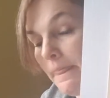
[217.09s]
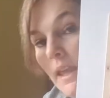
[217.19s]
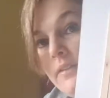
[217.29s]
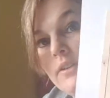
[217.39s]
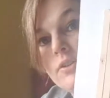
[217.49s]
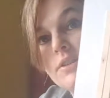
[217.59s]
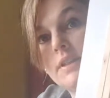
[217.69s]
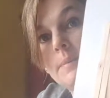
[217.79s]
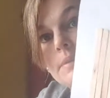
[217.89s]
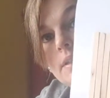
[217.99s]
And then your
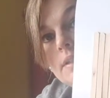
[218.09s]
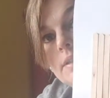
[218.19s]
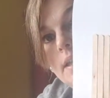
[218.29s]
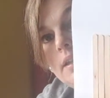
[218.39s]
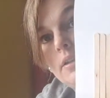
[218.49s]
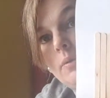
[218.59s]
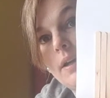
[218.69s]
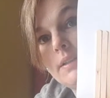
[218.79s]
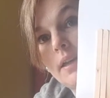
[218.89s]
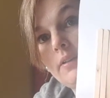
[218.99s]
steps, like I said, go
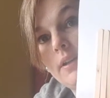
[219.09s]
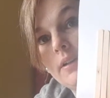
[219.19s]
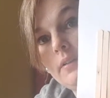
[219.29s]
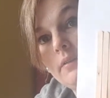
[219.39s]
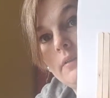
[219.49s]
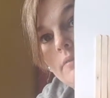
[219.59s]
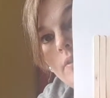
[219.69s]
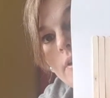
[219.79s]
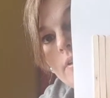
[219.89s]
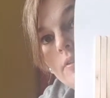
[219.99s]
on down here,
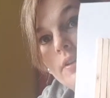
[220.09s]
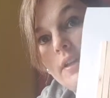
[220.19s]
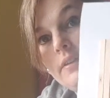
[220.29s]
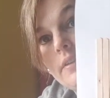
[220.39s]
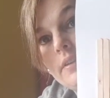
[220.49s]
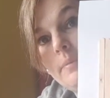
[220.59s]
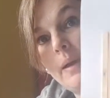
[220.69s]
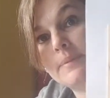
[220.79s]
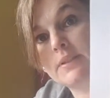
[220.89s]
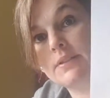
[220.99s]
right underneath the
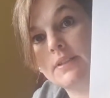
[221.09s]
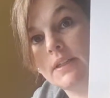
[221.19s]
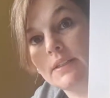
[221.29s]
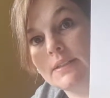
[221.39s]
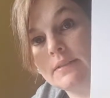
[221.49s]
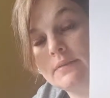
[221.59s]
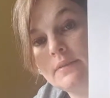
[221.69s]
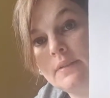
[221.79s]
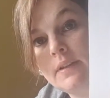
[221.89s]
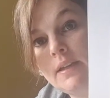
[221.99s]
popsicle sticks.
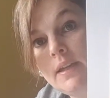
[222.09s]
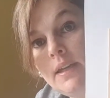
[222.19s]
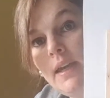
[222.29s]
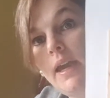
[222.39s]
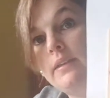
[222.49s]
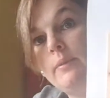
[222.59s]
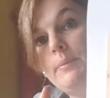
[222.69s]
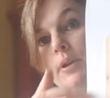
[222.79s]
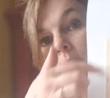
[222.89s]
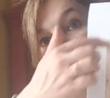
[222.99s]
And then we
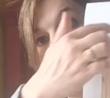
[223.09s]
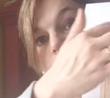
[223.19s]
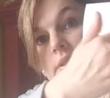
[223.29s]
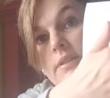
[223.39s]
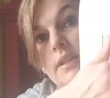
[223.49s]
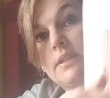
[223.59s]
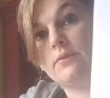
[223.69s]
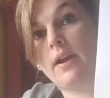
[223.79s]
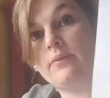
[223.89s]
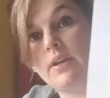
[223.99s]
put our pebbles and things
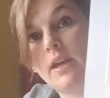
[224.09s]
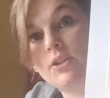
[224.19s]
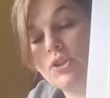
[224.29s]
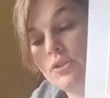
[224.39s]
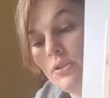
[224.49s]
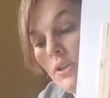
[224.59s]
around the edge.